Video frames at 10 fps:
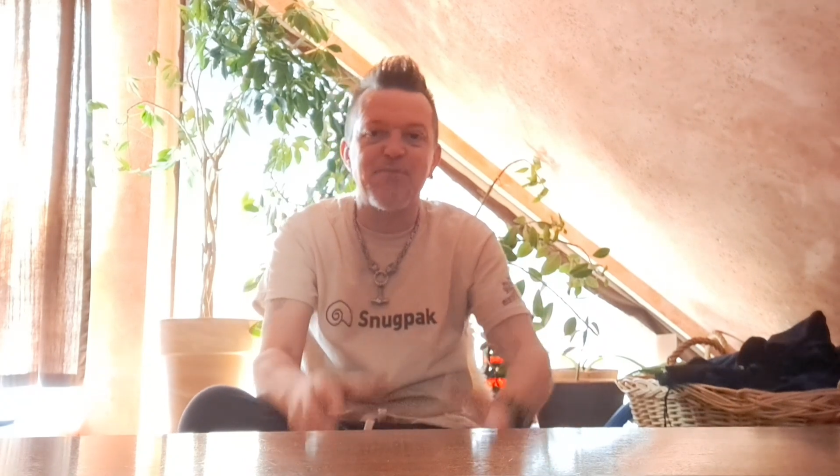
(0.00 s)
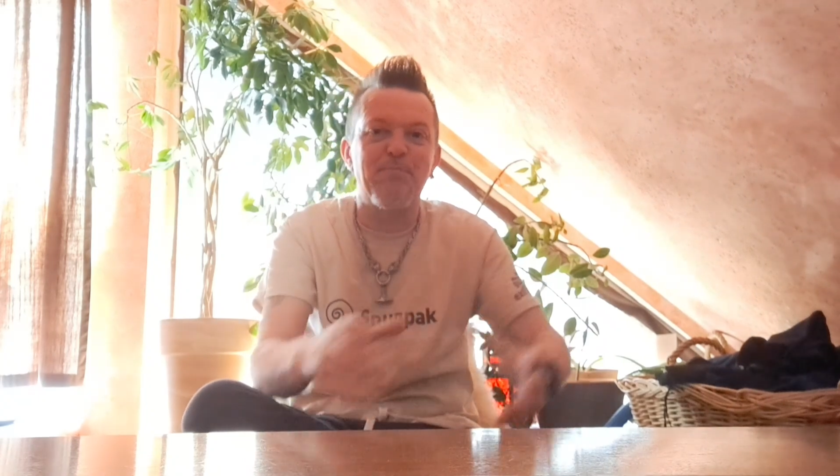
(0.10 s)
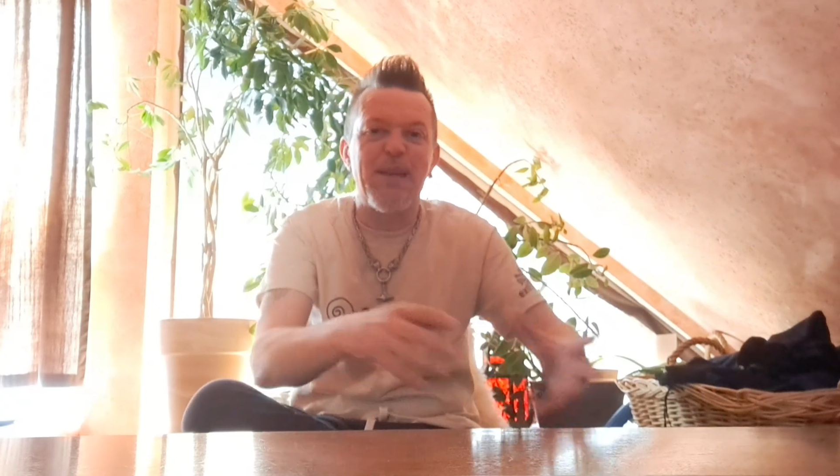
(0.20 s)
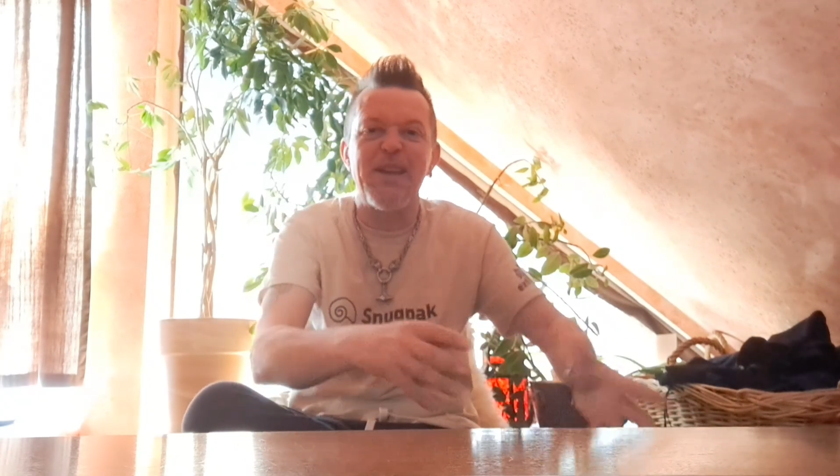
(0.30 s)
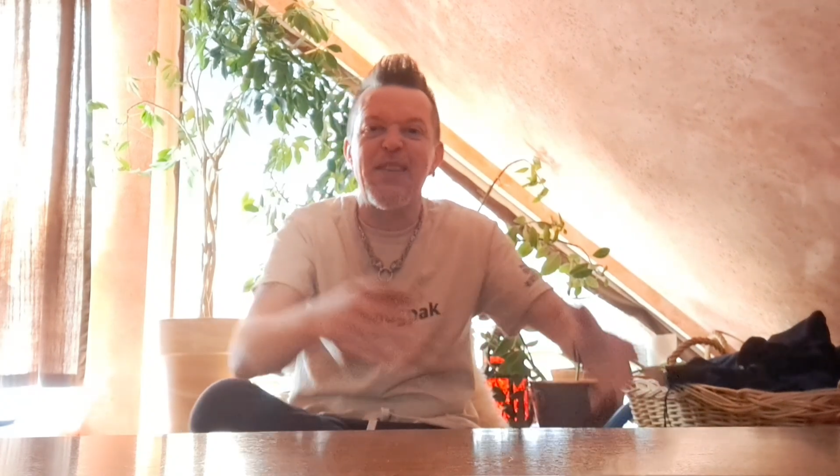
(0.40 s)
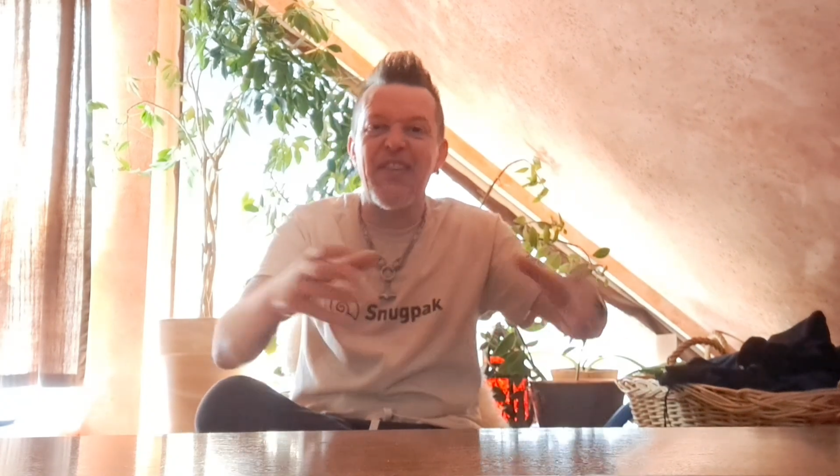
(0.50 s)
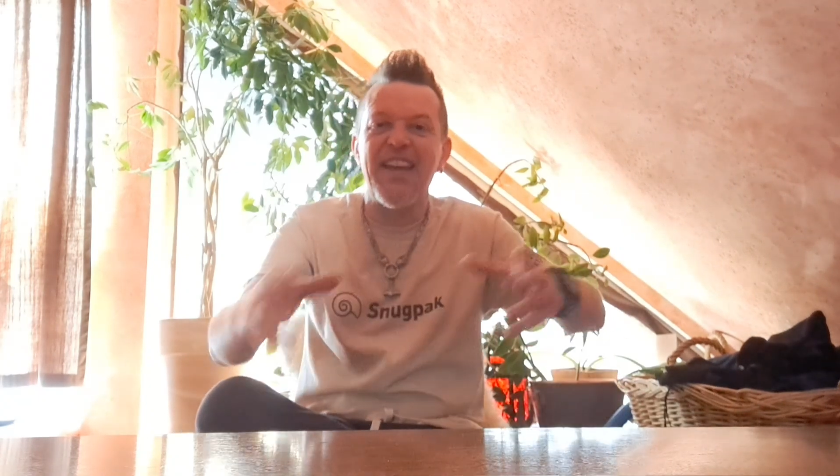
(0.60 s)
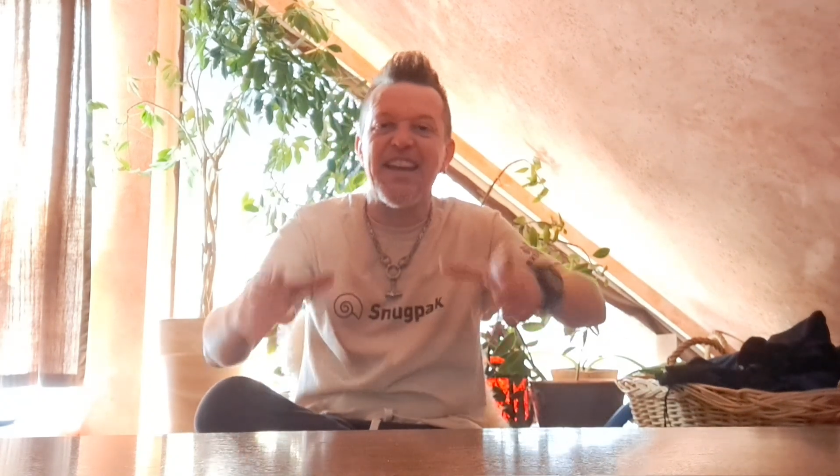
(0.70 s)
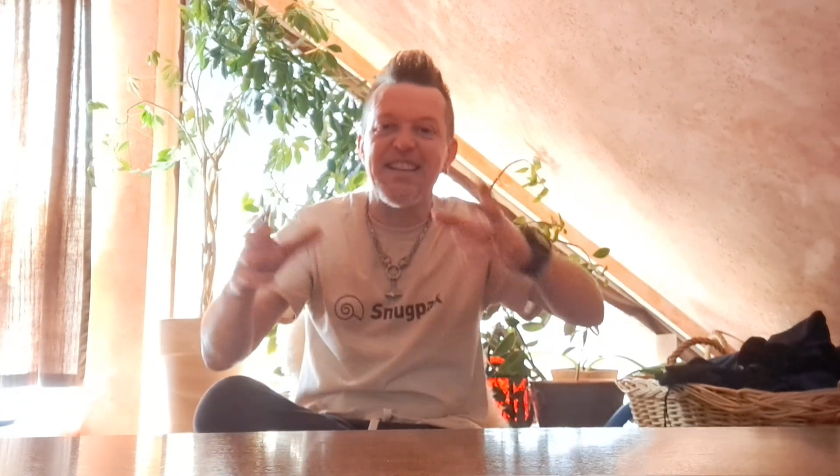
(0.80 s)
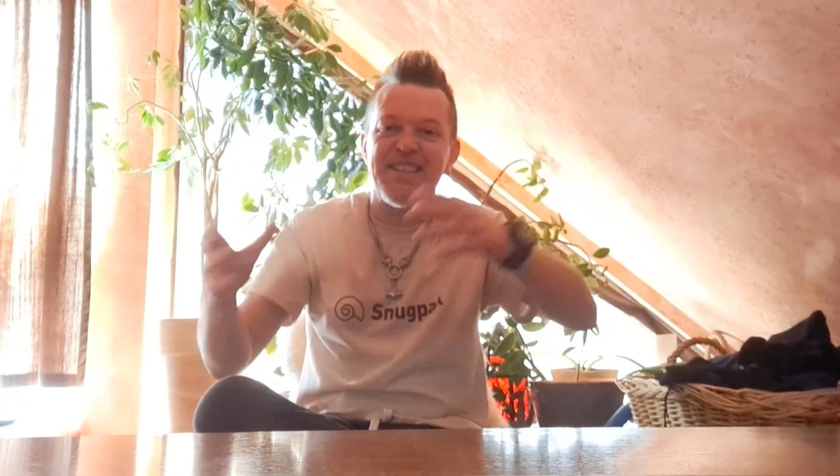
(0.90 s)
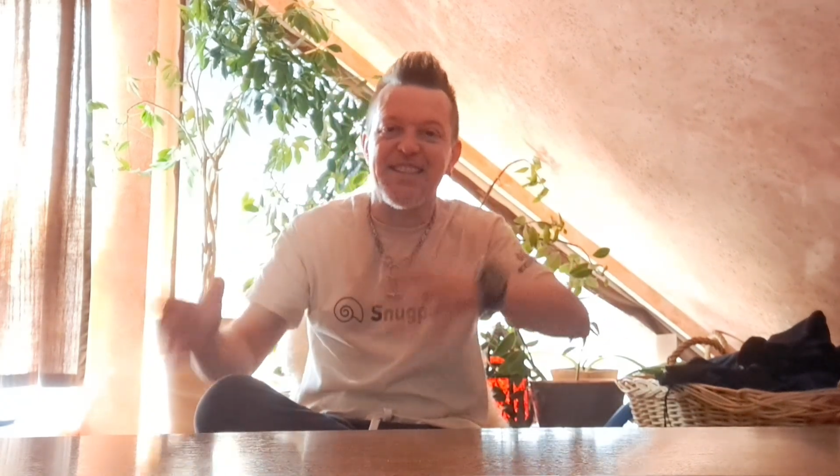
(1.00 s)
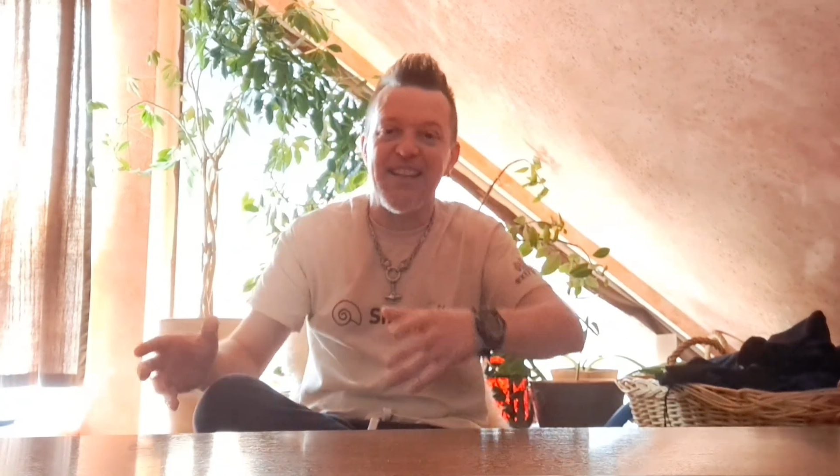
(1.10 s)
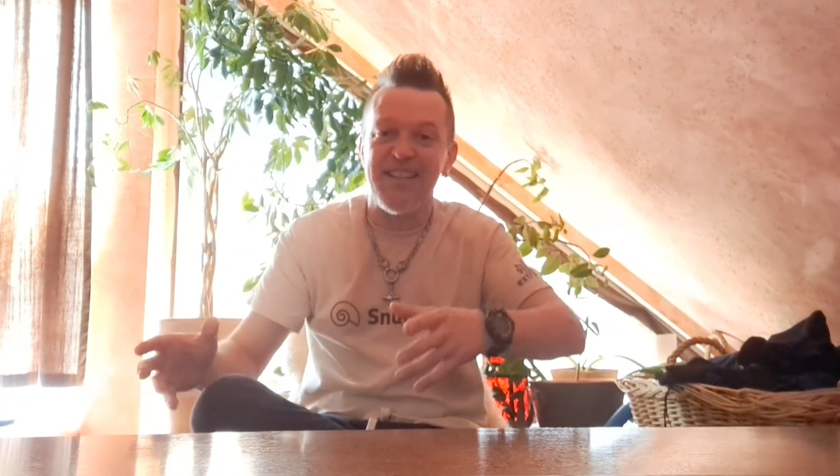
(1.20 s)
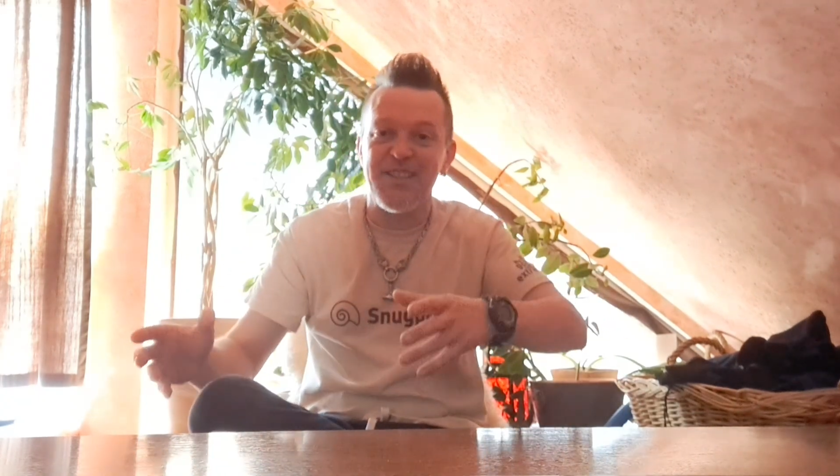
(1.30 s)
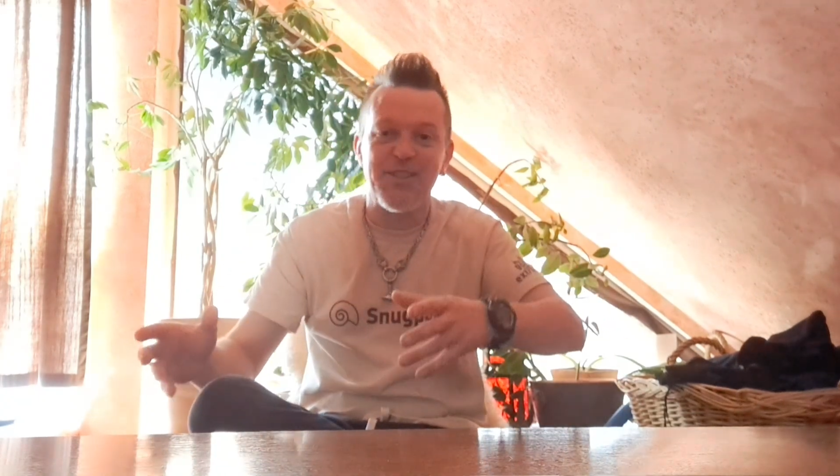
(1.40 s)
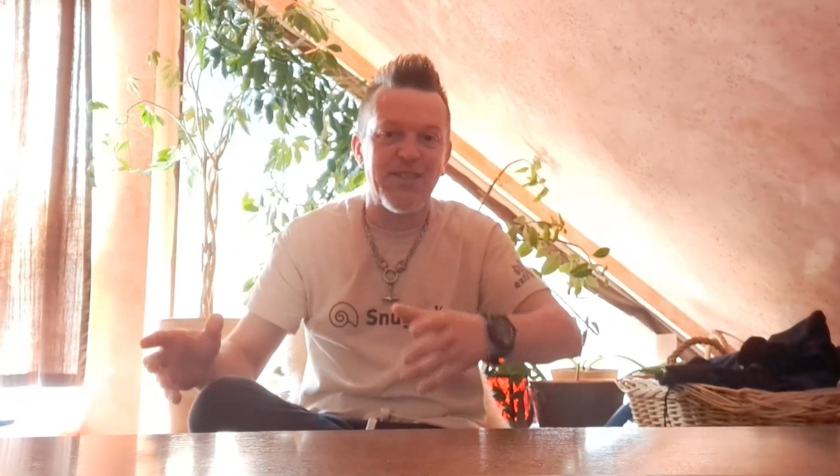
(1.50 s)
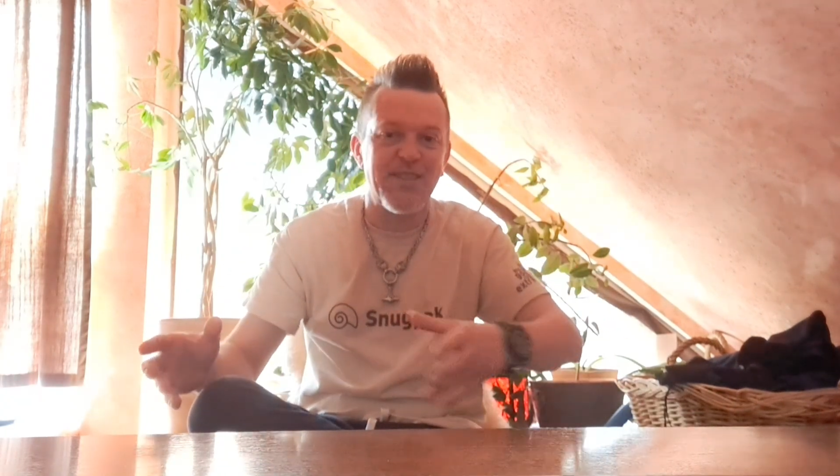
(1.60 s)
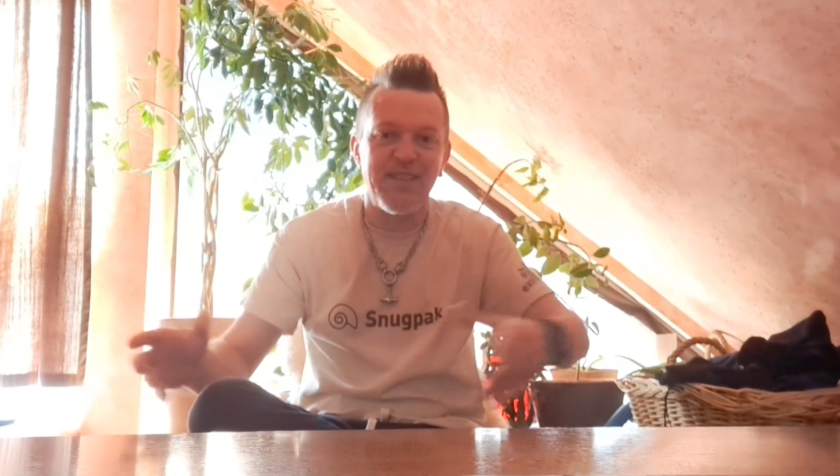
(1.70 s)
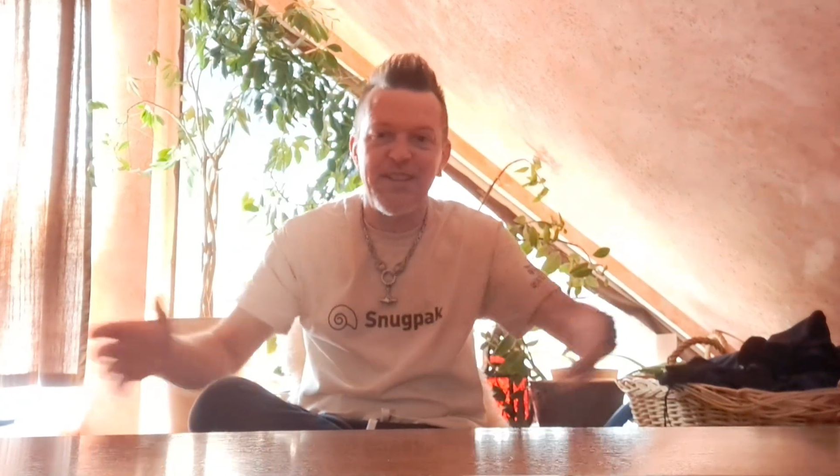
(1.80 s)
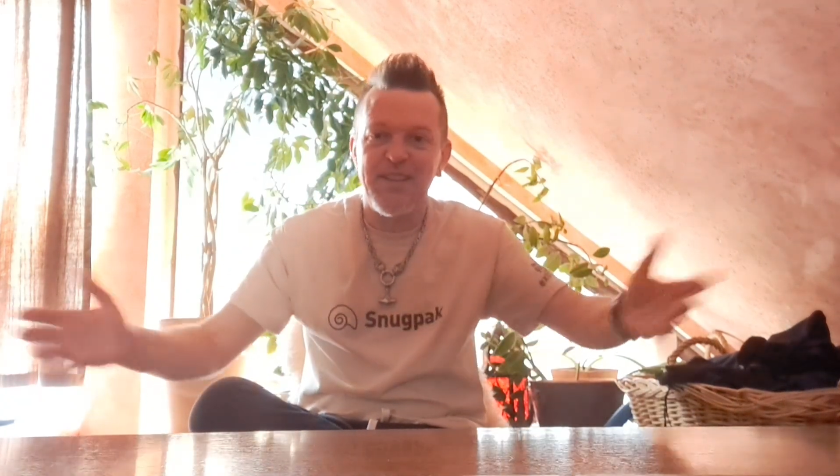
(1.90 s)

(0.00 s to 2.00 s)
been there since